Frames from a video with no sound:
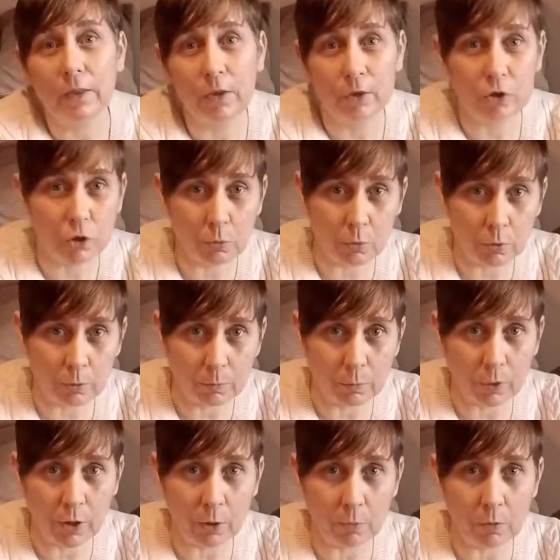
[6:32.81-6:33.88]
The two of them
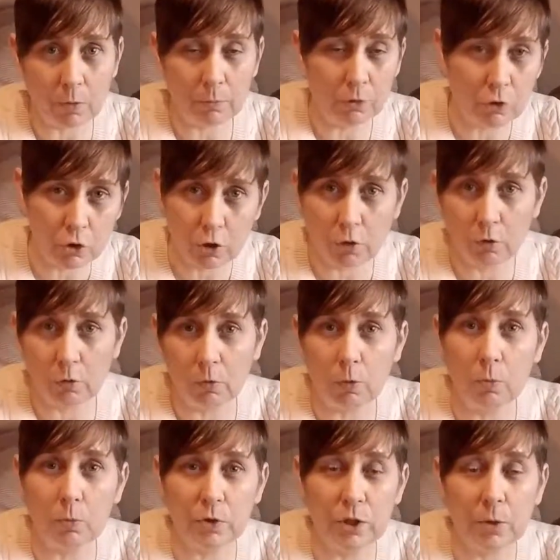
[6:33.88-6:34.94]
will go up. Journal will
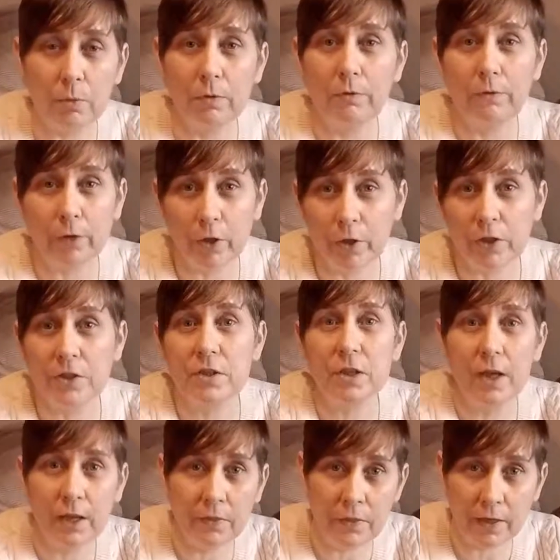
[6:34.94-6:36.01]
always go up first,
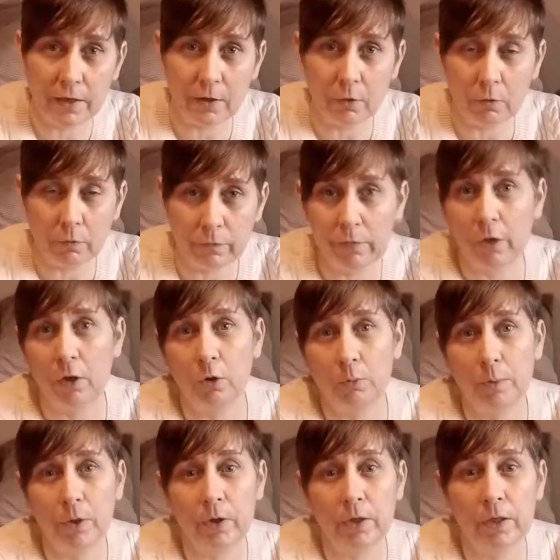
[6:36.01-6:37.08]
and then it will follow
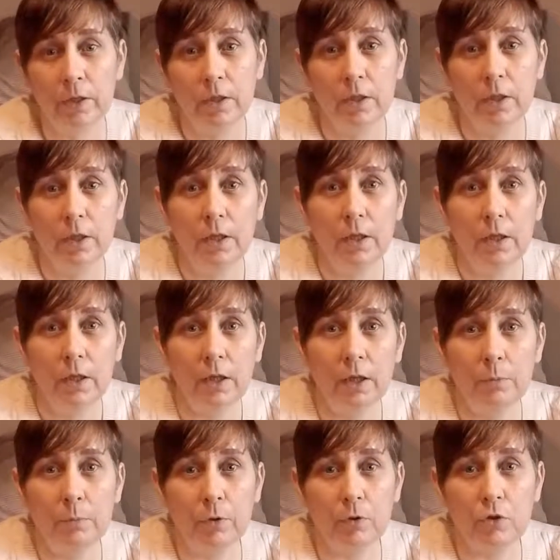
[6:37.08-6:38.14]
by
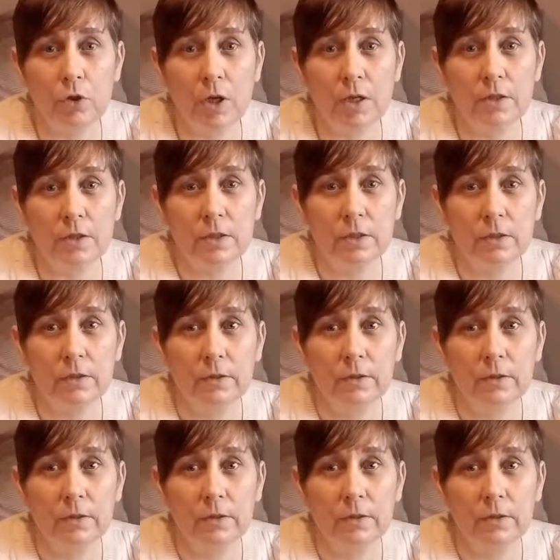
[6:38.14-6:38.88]
project.